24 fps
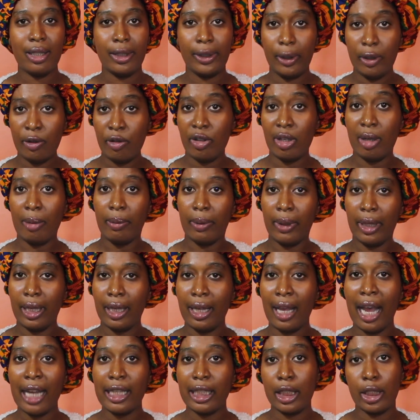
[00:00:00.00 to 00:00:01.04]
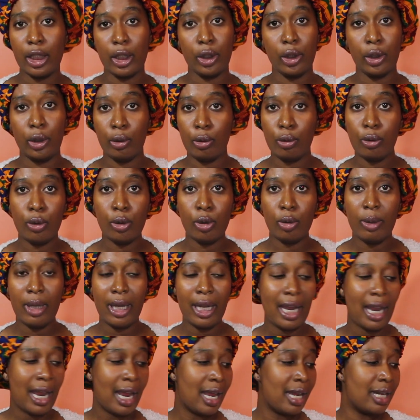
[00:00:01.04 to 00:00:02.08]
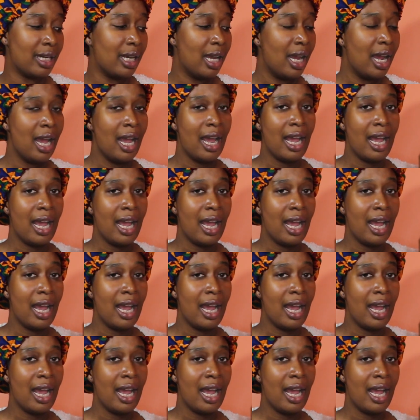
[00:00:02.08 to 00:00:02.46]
to use or something, I just YouTube it, and